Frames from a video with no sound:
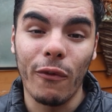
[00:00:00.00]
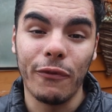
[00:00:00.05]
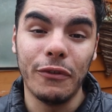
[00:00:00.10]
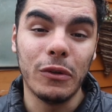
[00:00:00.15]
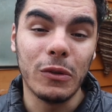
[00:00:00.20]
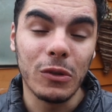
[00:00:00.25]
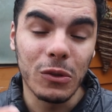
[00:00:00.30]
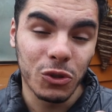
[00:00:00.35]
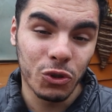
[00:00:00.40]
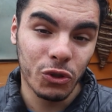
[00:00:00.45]
of
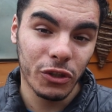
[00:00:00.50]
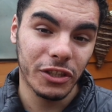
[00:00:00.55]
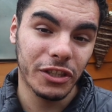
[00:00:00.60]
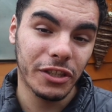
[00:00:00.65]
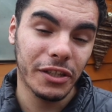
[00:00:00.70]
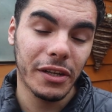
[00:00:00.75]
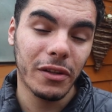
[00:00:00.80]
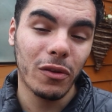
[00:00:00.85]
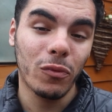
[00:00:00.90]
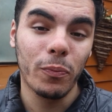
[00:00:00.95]

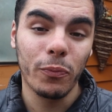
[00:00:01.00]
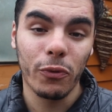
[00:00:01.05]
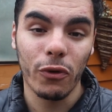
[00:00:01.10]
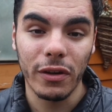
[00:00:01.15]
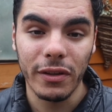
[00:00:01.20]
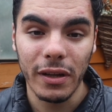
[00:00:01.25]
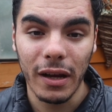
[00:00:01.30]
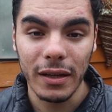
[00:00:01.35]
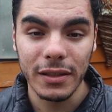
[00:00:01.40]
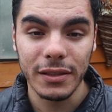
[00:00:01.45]
nutritional
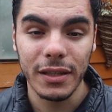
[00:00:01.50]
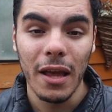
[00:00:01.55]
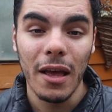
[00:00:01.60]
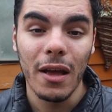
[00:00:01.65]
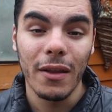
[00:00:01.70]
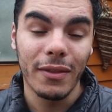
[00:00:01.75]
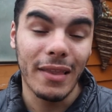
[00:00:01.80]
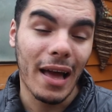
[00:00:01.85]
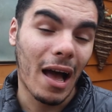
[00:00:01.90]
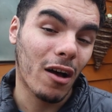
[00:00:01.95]
products
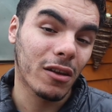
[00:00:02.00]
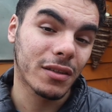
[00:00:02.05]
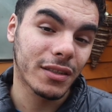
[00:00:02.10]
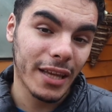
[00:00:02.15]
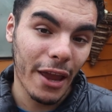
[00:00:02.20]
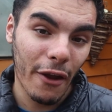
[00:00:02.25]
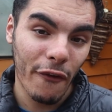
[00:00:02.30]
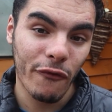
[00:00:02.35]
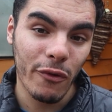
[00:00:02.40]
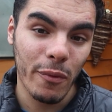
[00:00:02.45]
that are
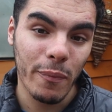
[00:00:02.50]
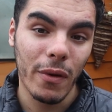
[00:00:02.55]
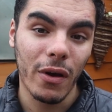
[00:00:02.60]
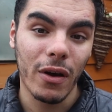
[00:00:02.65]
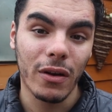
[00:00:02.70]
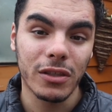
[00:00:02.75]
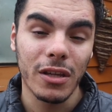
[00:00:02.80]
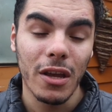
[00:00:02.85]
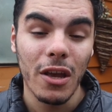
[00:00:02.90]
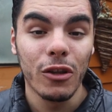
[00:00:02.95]
safe for
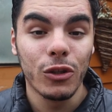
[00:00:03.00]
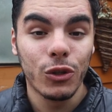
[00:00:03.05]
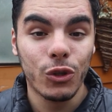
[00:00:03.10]
birds